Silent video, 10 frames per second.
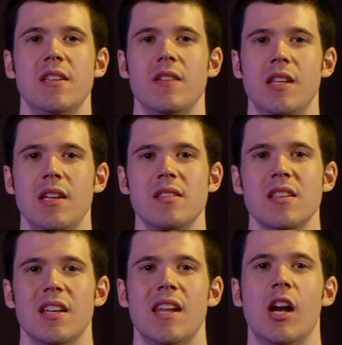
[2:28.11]
DVDs,
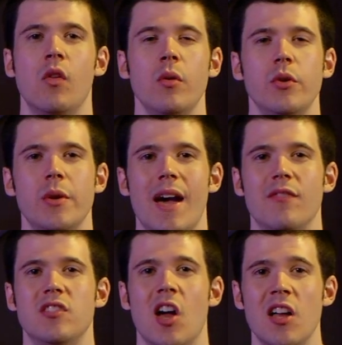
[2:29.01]
not only will you
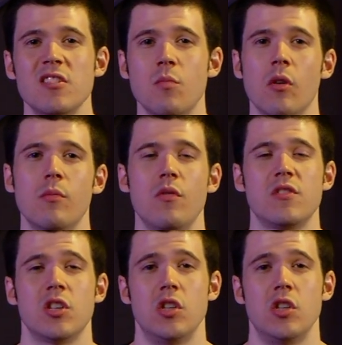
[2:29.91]
have tons more moves to